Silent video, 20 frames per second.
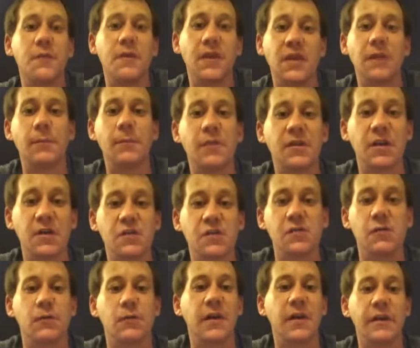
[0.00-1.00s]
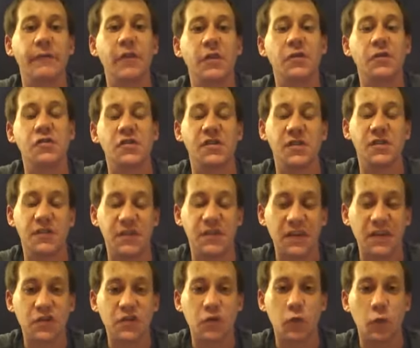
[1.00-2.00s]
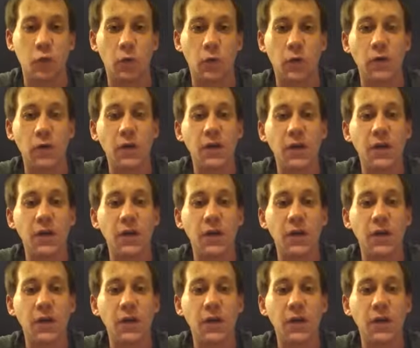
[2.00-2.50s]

the potential amount of energy that they store.